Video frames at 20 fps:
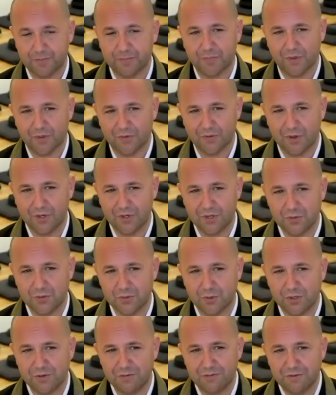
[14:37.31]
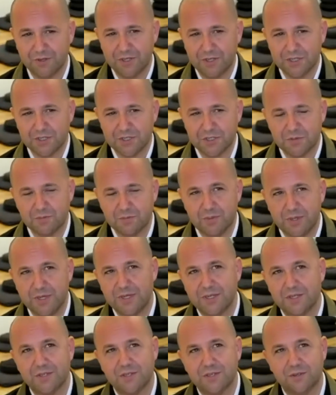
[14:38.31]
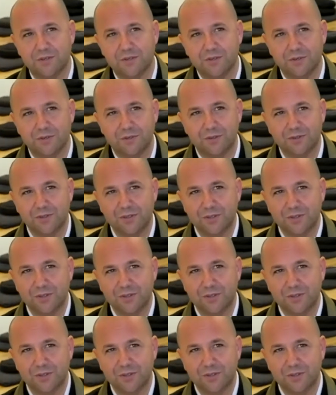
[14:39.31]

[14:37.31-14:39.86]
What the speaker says: So I just wonder if you could speak to